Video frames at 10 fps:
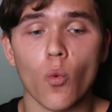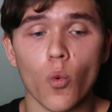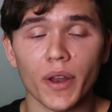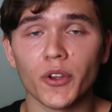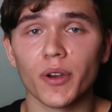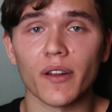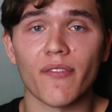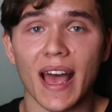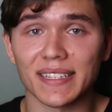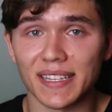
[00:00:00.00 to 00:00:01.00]
When you're in a
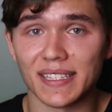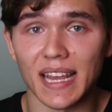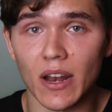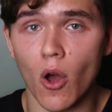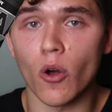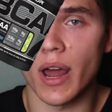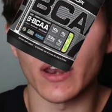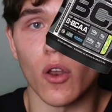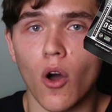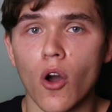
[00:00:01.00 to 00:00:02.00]
fasted state all
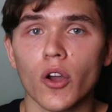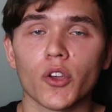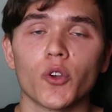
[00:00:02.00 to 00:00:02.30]
night long,